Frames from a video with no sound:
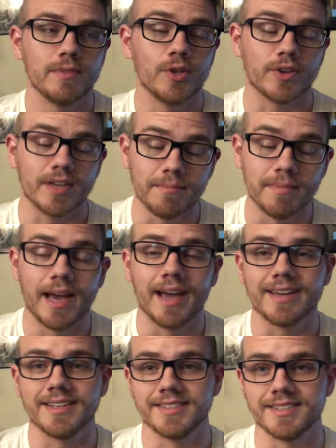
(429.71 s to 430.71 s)
Looking
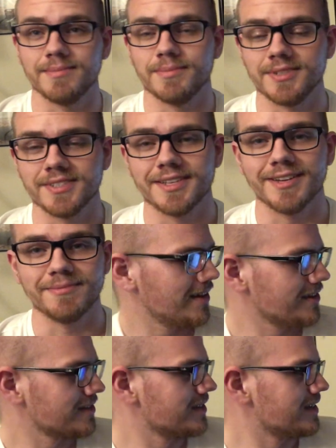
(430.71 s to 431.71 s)
back, it's simple stuff. How
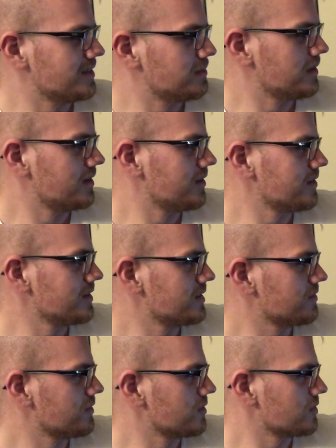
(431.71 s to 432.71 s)
long did I spend during
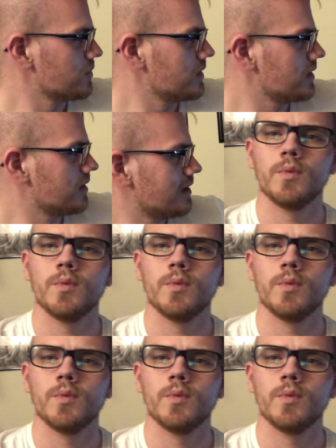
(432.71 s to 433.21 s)
this first week?